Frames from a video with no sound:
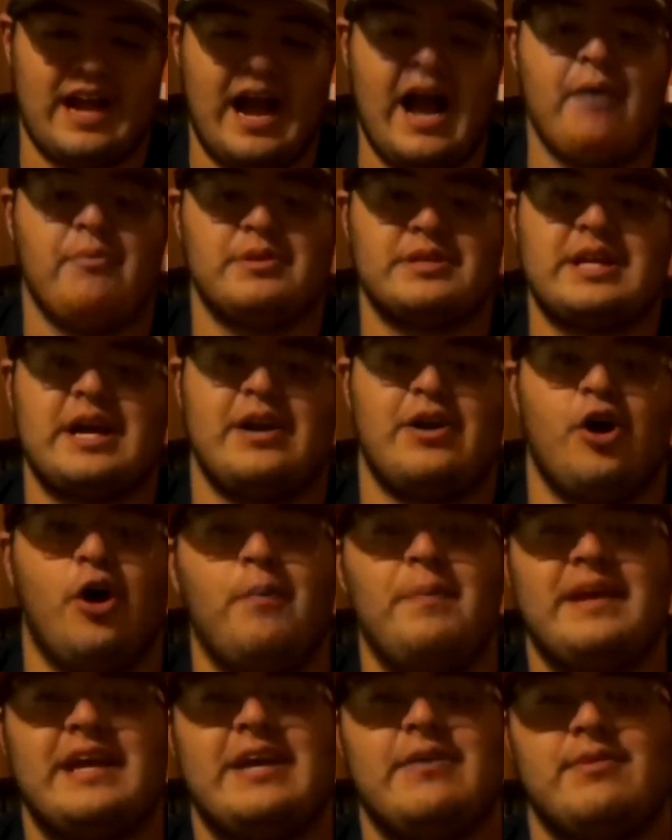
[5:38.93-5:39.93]
I was kind of
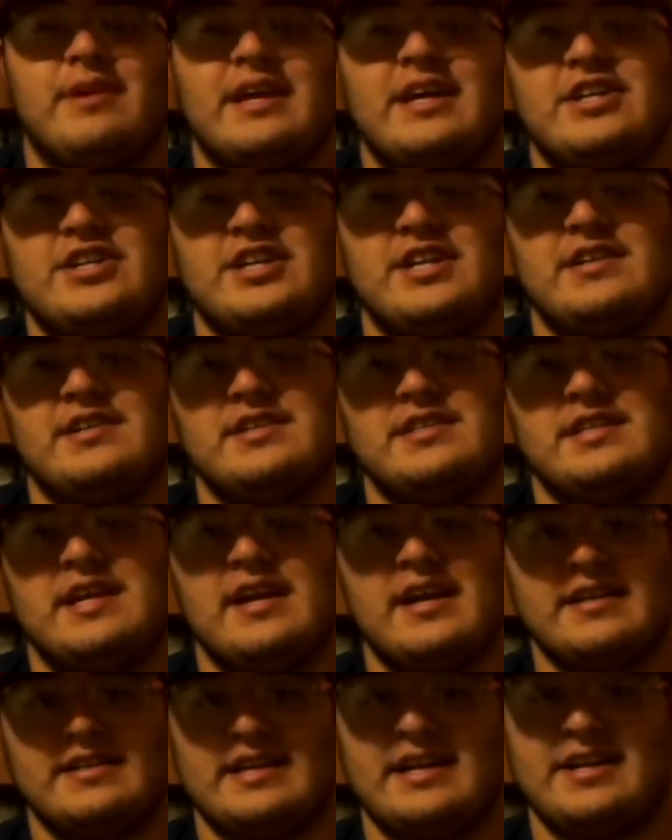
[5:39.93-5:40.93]
hoping he would get a chance to stay
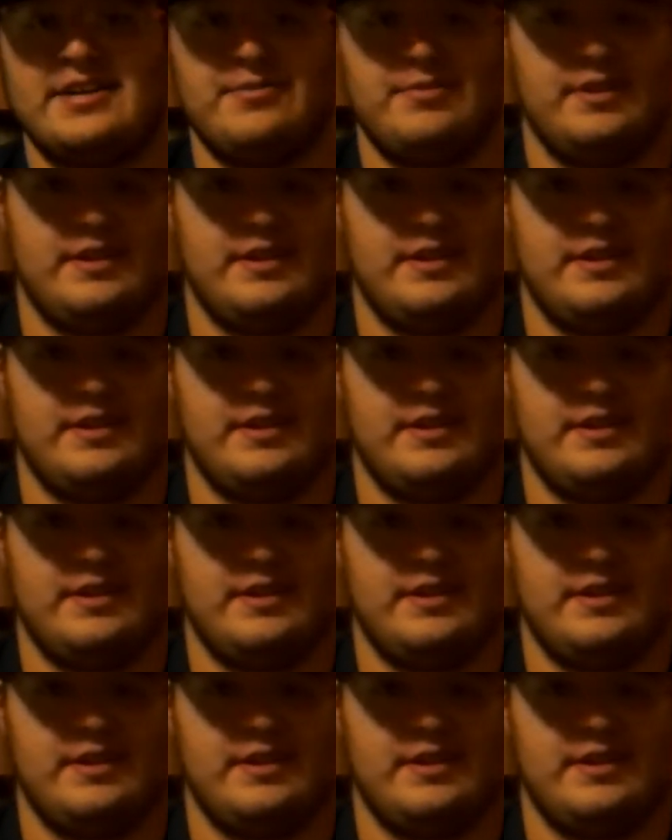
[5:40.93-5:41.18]
because I actually